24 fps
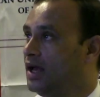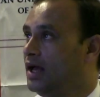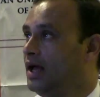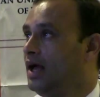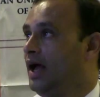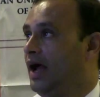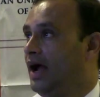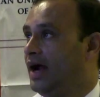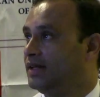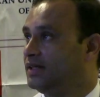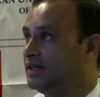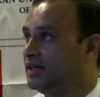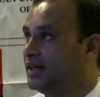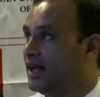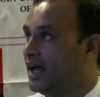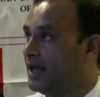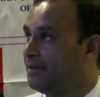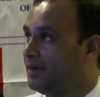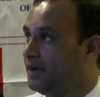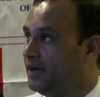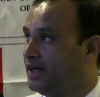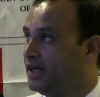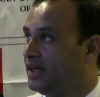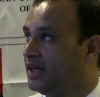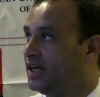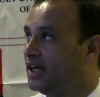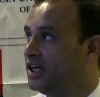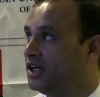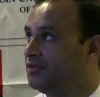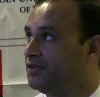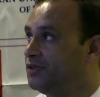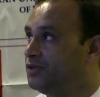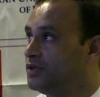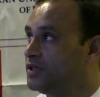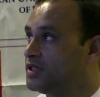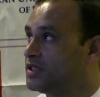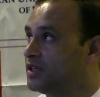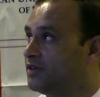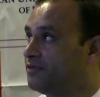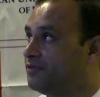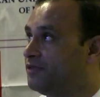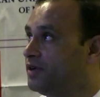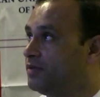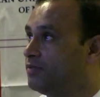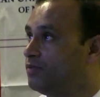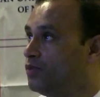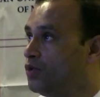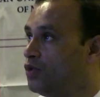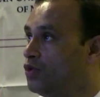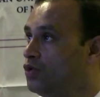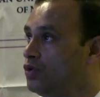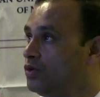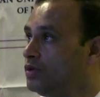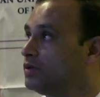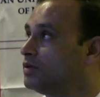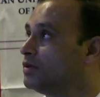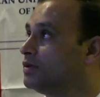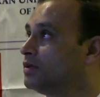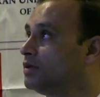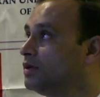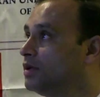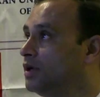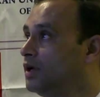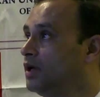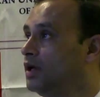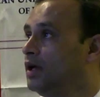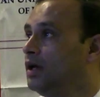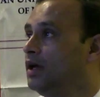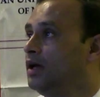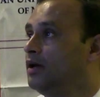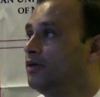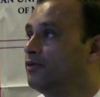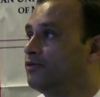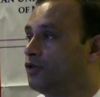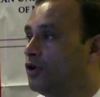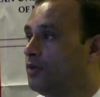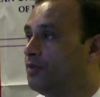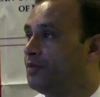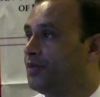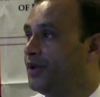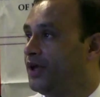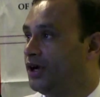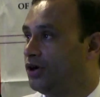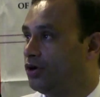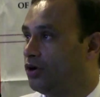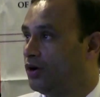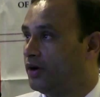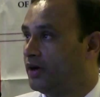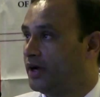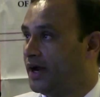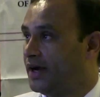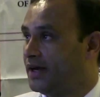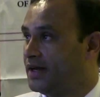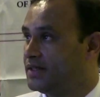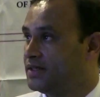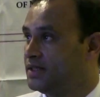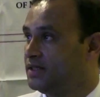And the diabetic individuals suffer more from periodontitis.